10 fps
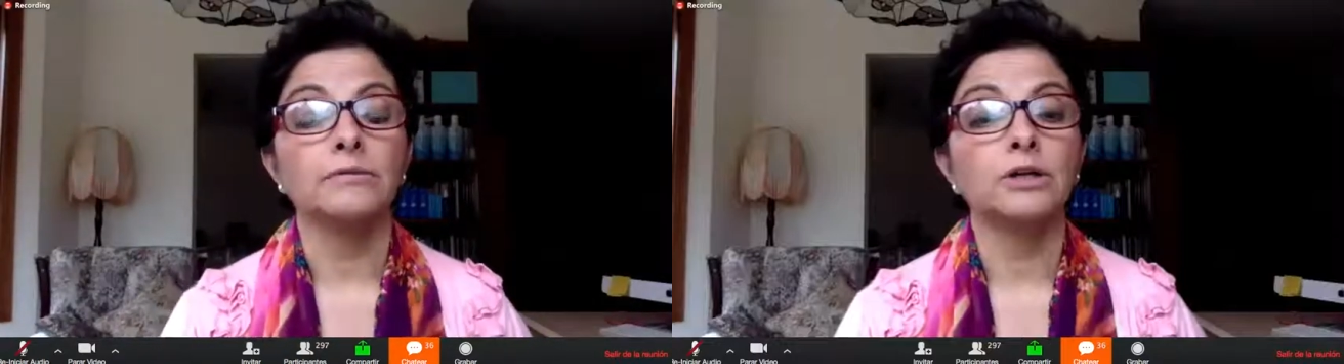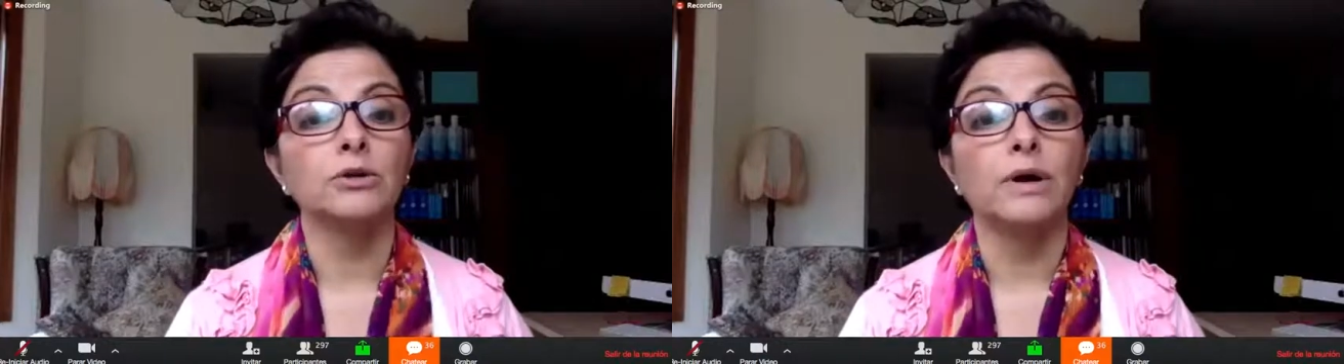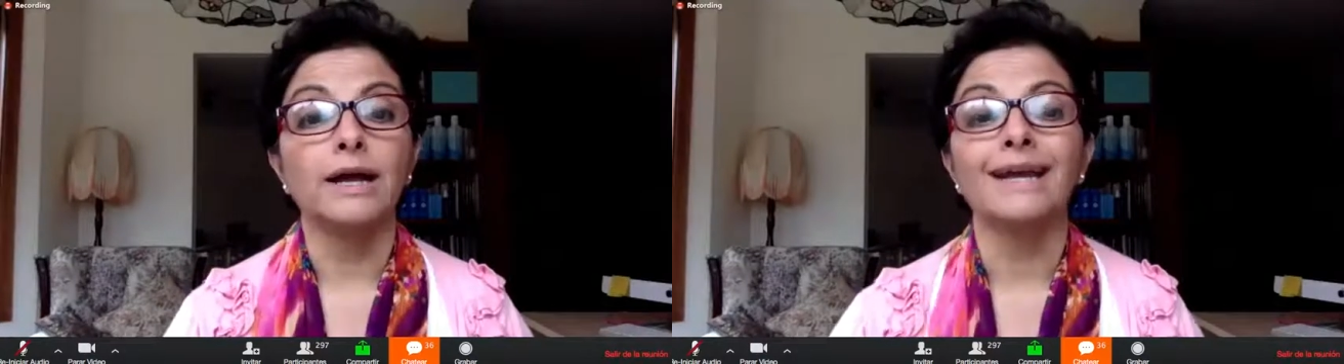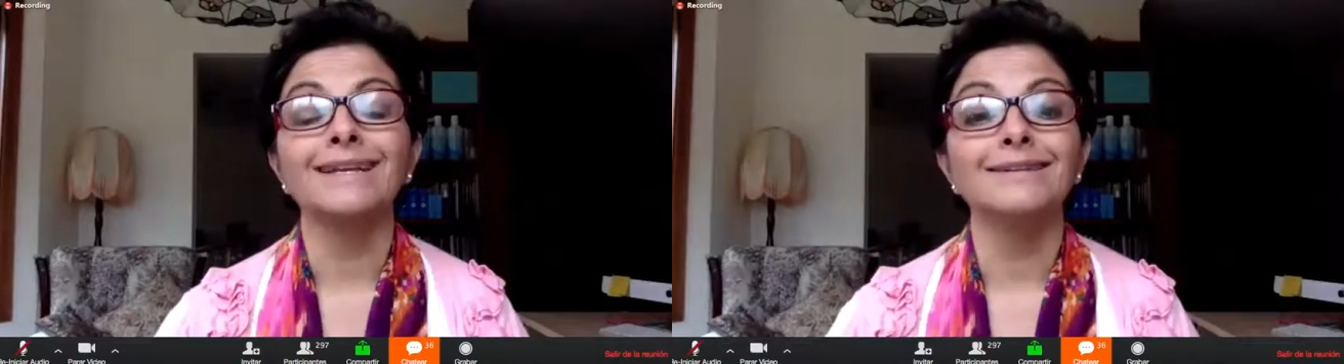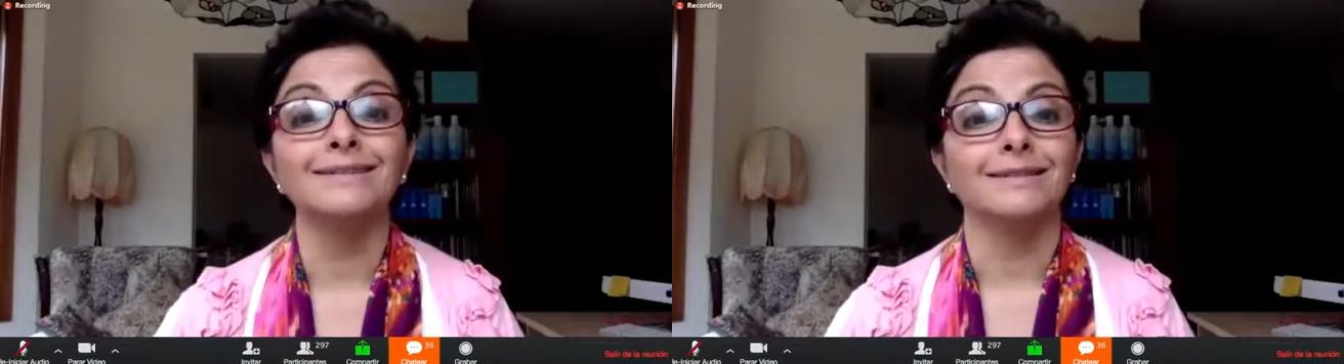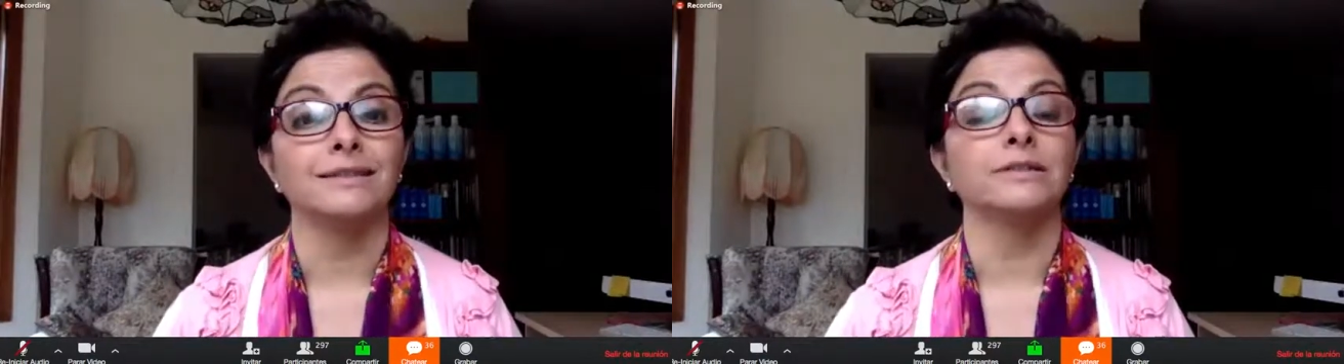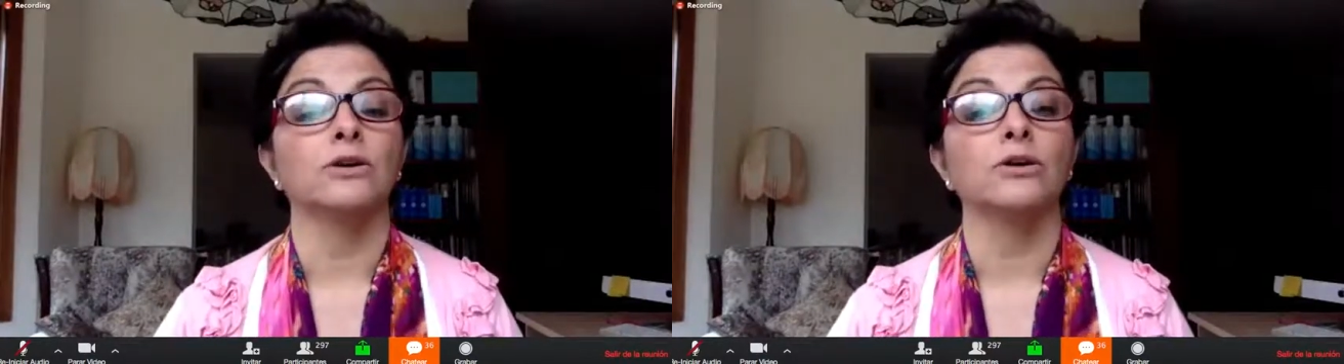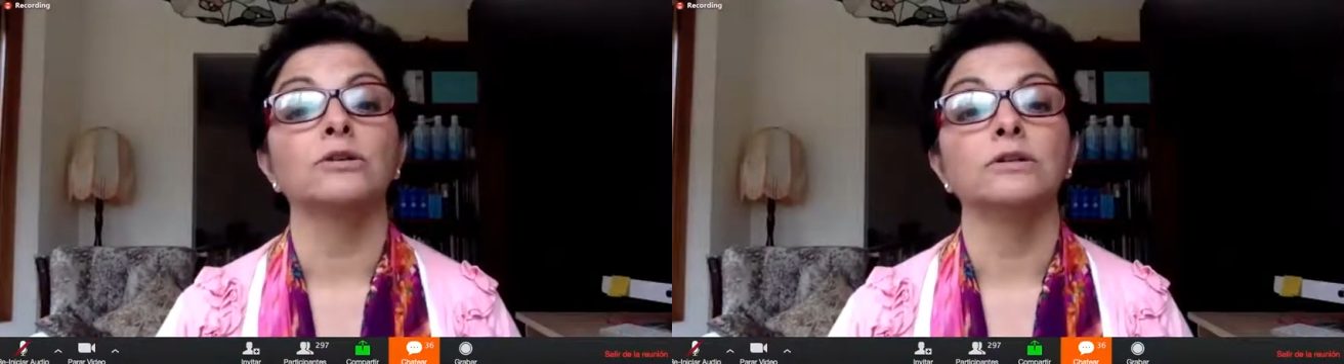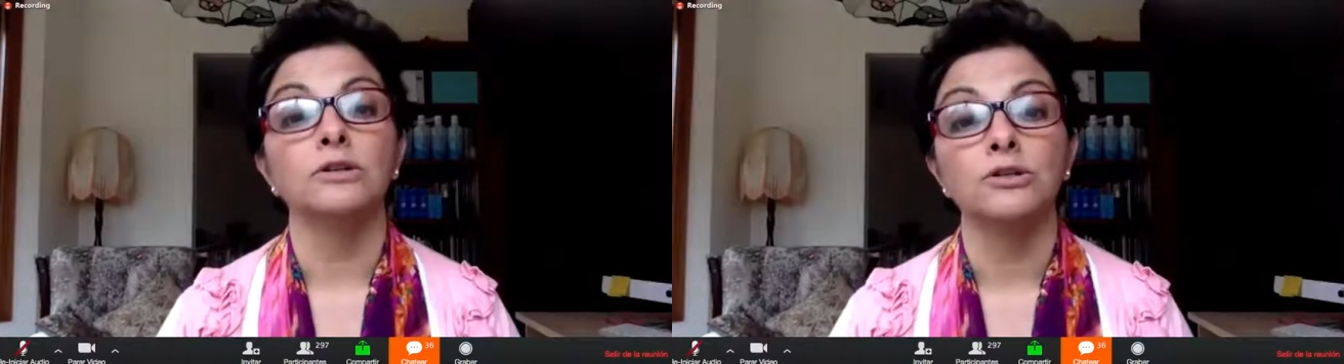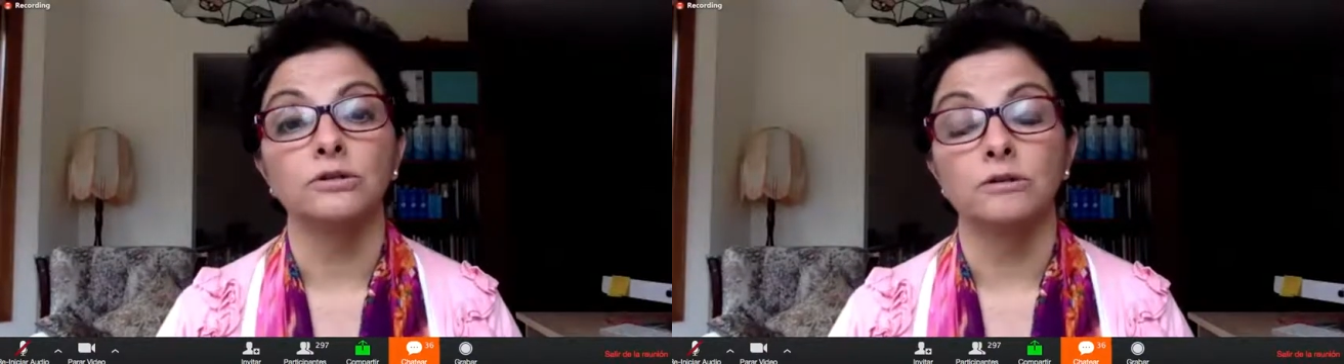cure any disease or
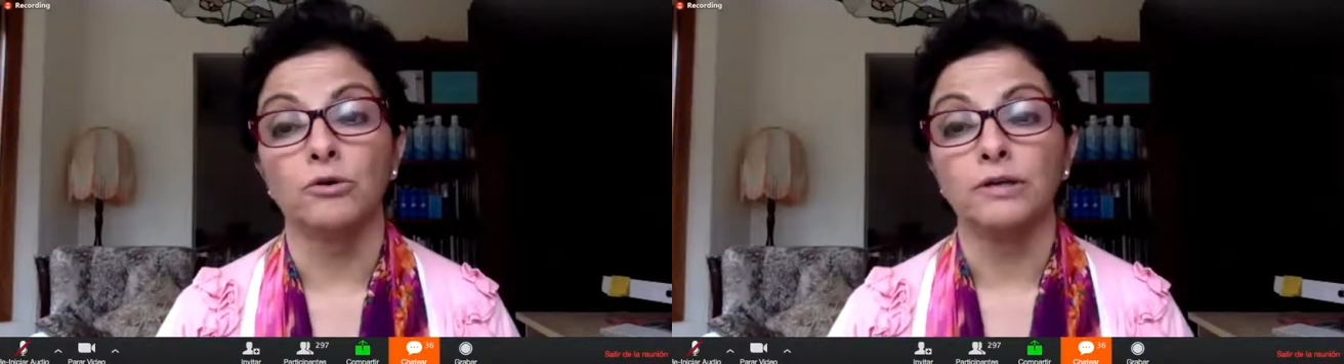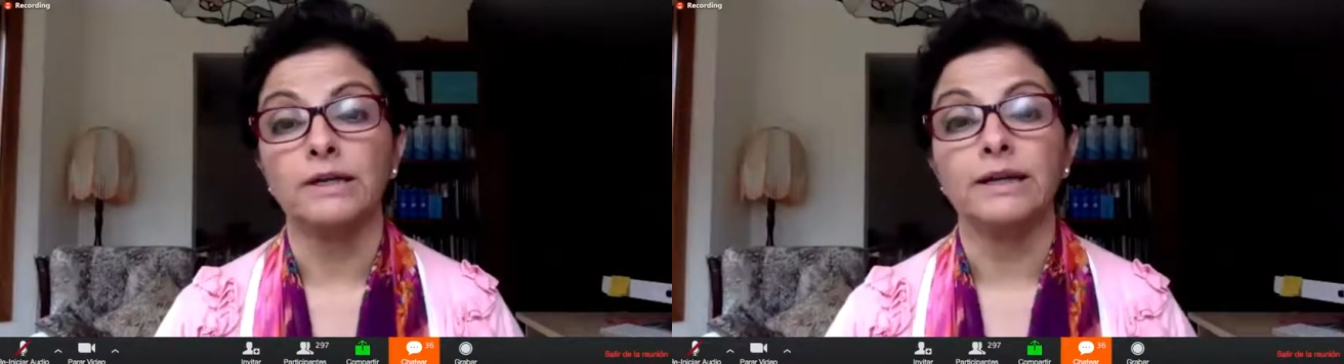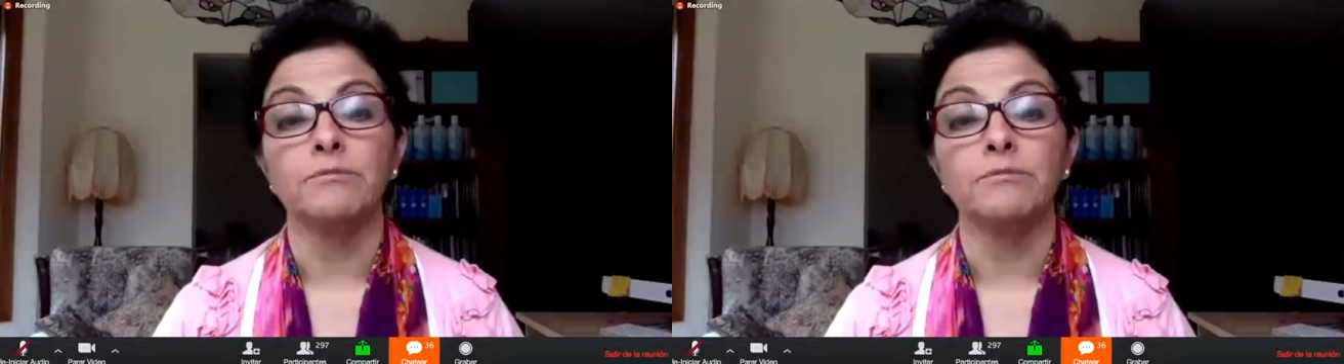condition in the body.